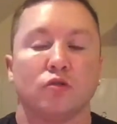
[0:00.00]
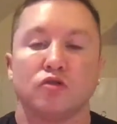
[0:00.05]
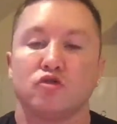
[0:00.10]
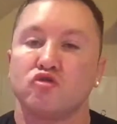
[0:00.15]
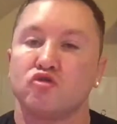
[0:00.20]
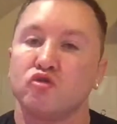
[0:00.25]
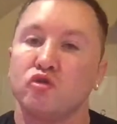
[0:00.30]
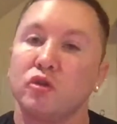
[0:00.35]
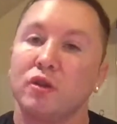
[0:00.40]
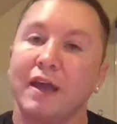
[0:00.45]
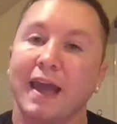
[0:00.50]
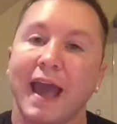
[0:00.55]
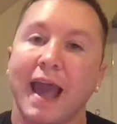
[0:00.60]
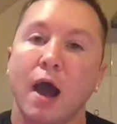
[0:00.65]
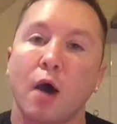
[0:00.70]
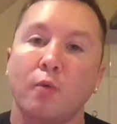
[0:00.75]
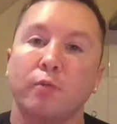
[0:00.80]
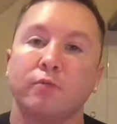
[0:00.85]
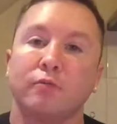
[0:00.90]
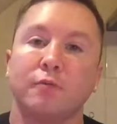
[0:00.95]
It's really
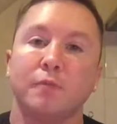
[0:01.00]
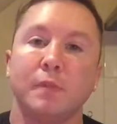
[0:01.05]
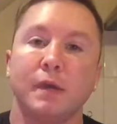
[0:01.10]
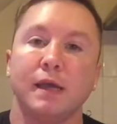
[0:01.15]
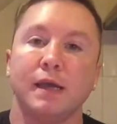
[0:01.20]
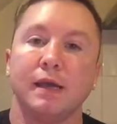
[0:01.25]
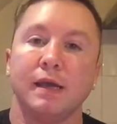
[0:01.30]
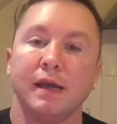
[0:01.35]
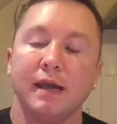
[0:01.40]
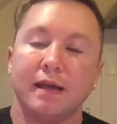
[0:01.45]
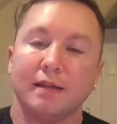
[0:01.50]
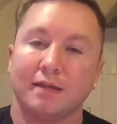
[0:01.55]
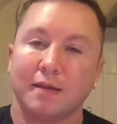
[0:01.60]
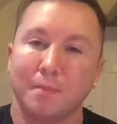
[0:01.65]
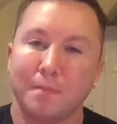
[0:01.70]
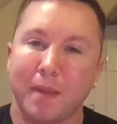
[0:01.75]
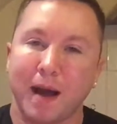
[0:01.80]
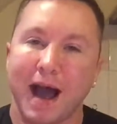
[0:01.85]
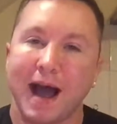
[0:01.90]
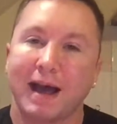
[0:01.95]
helped me to
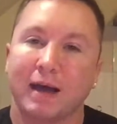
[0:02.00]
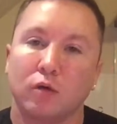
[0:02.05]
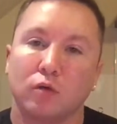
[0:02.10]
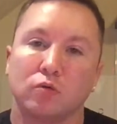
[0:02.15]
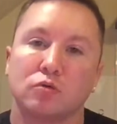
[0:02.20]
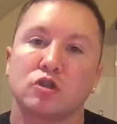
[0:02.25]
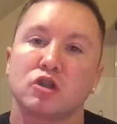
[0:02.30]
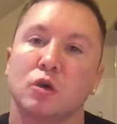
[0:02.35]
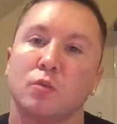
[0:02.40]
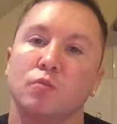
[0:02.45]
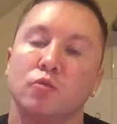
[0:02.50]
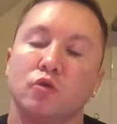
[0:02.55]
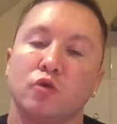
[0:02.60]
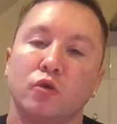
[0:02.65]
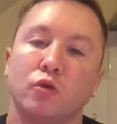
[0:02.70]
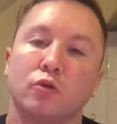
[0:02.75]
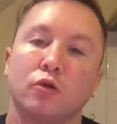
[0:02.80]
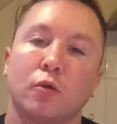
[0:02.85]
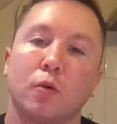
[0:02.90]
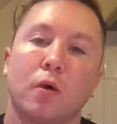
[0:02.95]
pack on some
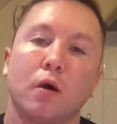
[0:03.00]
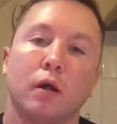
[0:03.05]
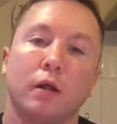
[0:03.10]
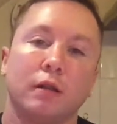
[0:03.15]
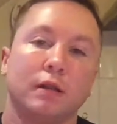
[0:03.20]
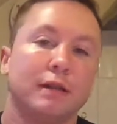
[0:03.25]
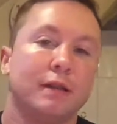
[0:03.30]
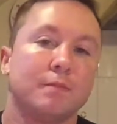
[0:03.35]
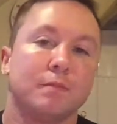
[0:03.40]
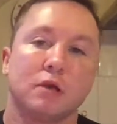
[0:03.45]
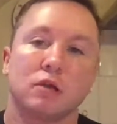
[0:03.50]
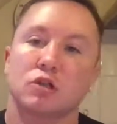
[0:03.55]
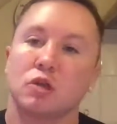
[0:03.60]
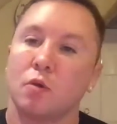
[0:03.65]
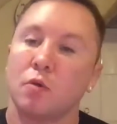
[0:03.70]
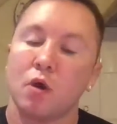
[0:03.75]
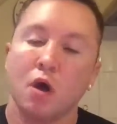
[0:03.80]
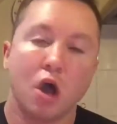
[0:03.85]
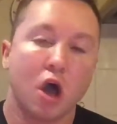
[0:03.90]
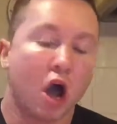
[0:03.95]
good quality lean
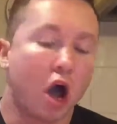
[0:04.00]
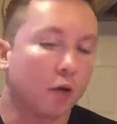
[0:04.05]
muscle.